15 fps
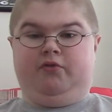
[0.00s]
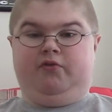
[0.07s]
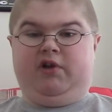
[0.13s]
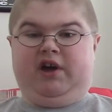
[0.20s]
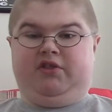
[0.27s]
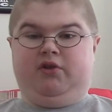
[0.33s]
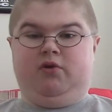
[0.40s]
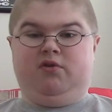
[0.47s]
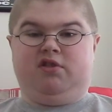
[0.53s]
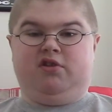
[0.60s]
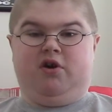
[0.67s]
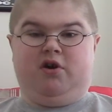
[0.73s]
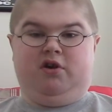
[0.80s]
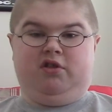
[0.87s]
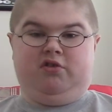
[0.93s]
Like those
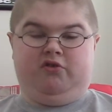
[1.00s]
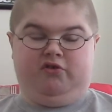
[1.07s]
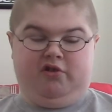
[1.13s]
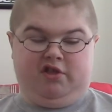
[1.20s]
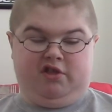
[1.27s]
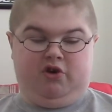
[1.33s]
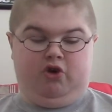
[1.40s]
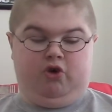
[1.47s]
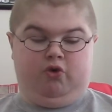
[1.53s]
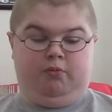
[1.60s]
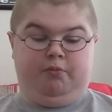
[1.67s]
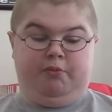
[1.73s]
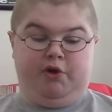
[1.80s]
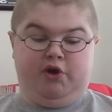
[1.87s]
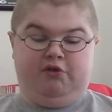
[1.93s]
songs are just so
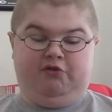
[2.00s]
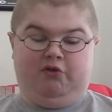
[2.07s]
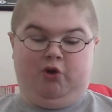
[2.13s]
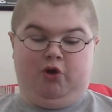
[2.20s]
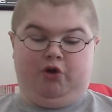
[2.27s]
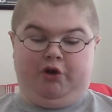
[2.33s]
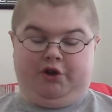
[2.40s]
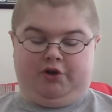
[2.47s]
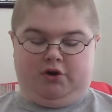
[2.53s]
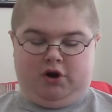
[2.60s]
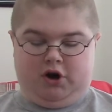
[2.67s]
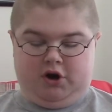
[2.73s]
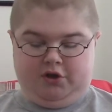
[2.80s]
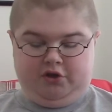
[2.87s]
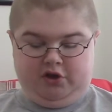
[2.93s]
beautiful and
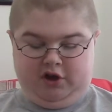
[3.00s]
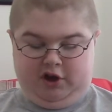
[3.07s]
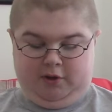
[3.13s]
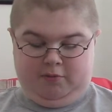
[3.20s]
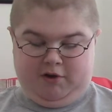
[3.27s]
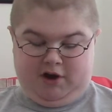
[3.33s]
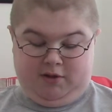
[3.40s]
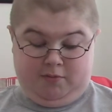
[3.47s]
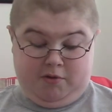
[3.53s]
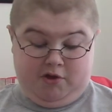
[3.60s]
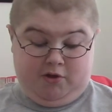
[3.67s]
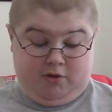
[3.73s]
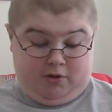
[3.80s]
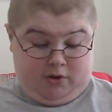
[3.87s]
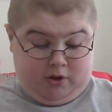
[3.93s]
haunting, in my
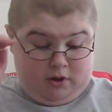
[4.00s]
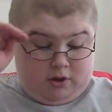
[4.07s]
opinion.